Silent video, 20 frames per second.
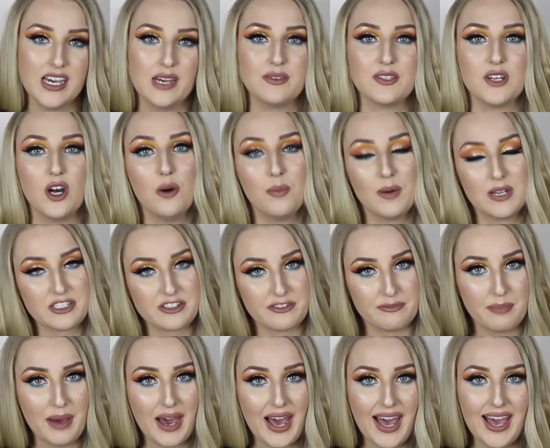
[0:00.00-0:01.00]
It was a whole bunch
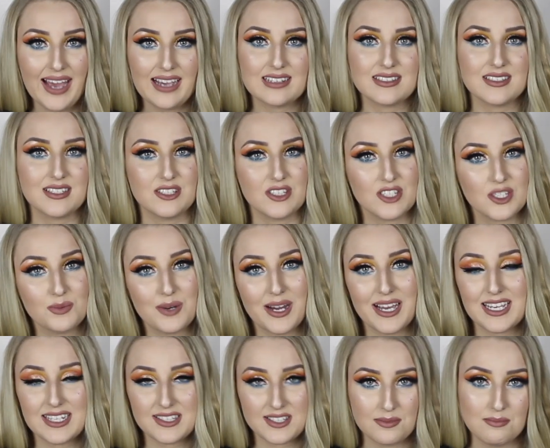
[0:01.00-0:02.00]
of packs and
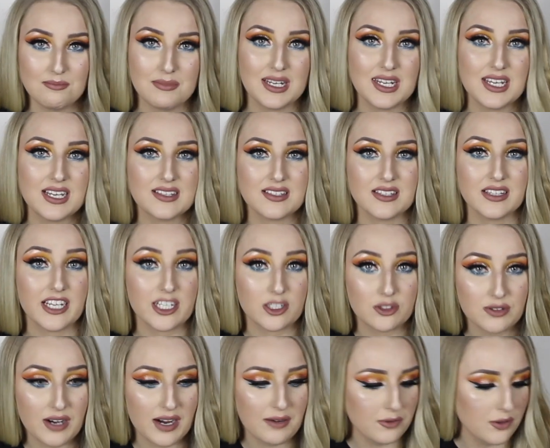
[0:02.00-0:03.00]
suedes and minis and like
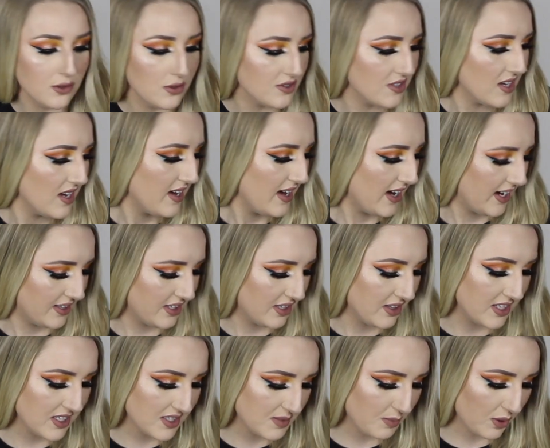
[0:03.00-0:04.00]
travels. And then
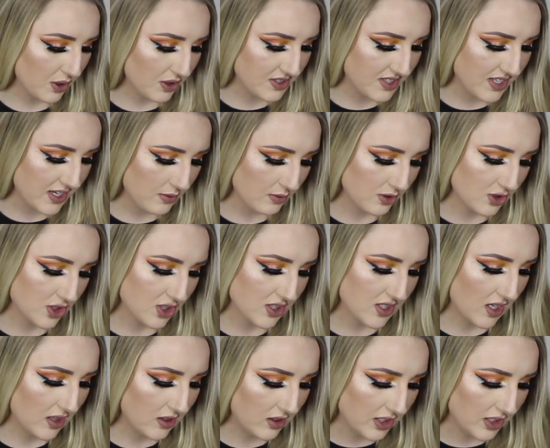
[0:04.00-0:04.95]
this box here was just a